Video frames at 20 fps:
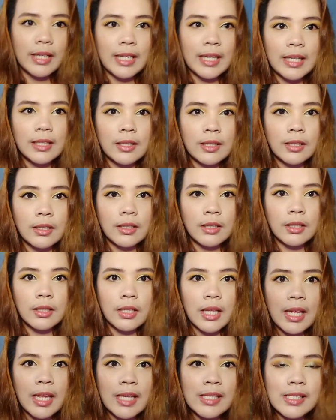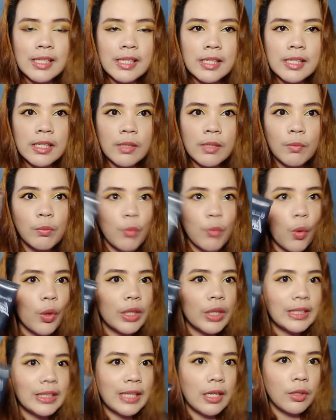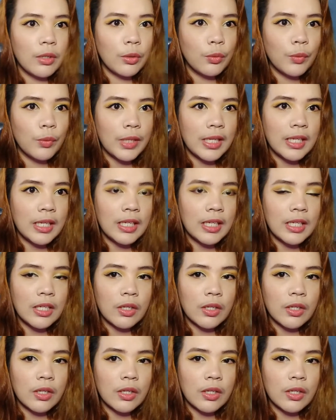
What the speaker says: it is more yellowy